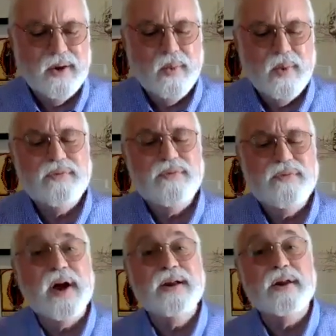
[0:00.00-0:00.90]
We
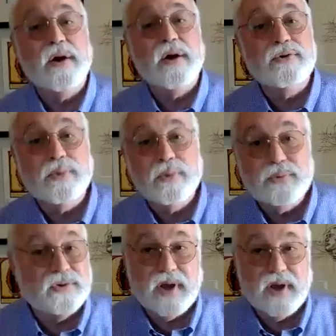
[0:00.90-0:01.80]
find our true
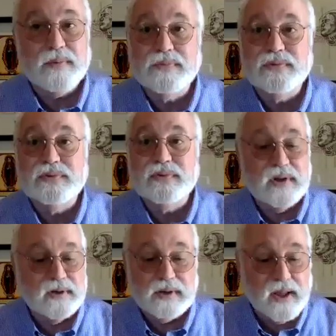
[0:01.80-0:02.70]
selves
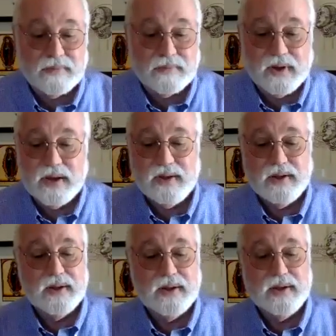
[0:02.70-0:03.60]
in loving,
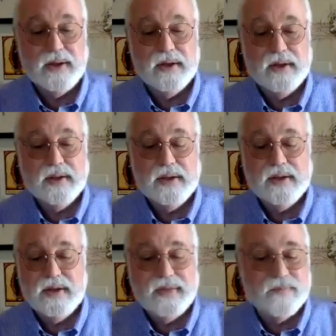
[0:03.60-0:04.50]

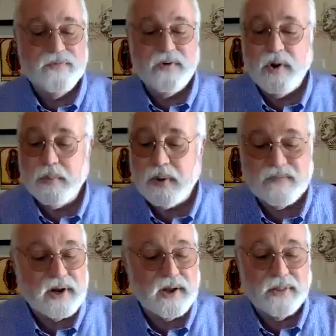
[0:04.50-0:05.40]
in the verb of
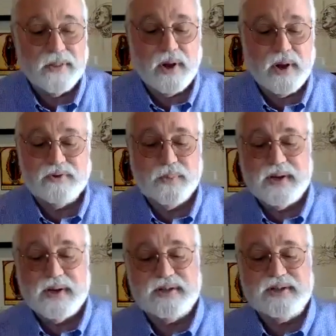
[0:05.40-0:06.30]
it. Otherwise, we
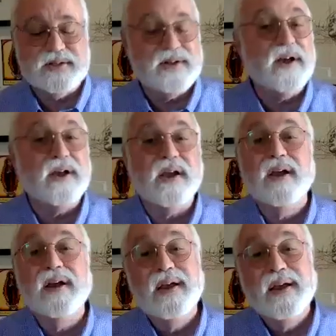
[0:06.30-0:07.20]
get stuck
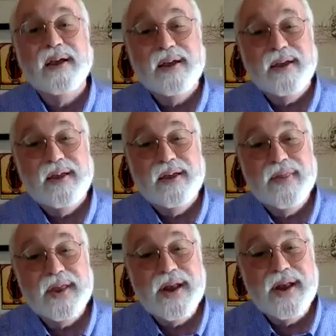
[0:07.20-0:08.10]
in
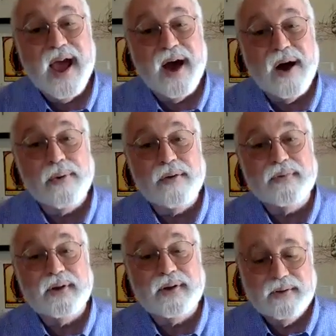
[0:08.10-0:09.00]
the noun of
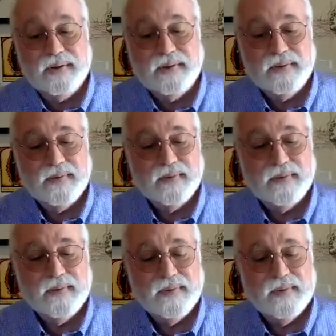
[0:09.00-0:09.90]
it.
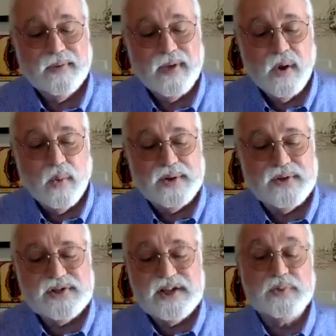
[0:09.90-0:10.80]
What
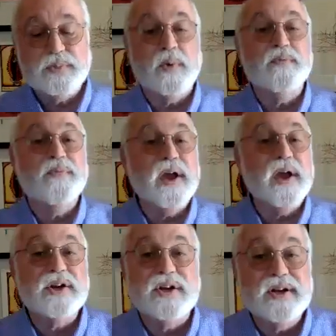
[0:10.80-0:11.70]
seeks
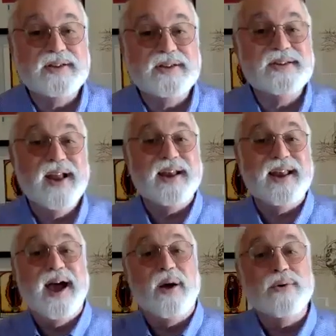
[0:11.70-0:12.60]
perfection is not
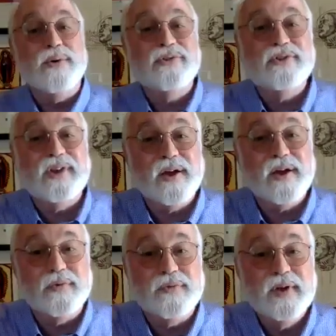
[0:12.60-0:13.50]
our
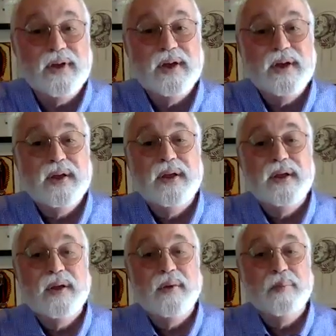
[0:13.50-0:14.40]
self,
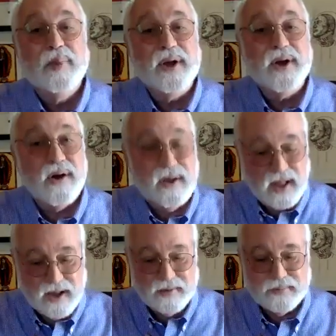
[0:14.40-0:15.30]
but our
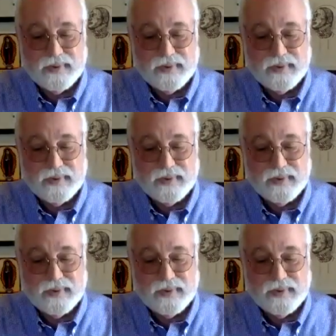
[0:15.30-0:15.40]
love.